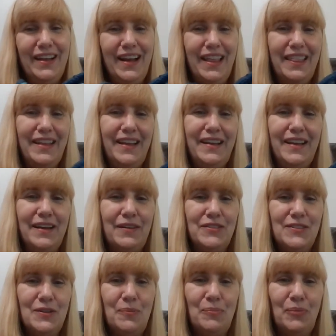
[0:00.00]
I think at
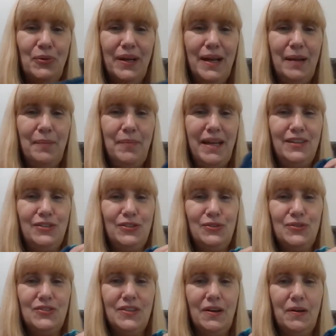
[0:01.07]
some point I may do
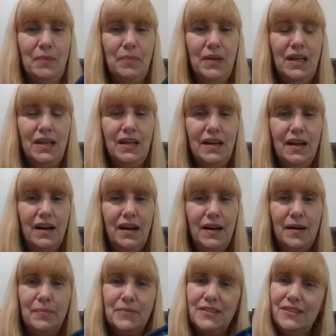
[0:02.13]
some
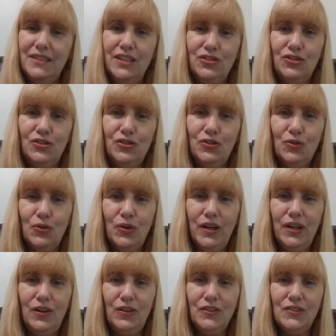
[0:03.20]
stitch
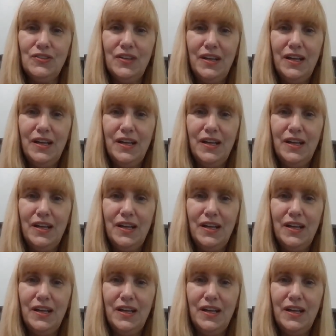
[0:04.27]
tutorials,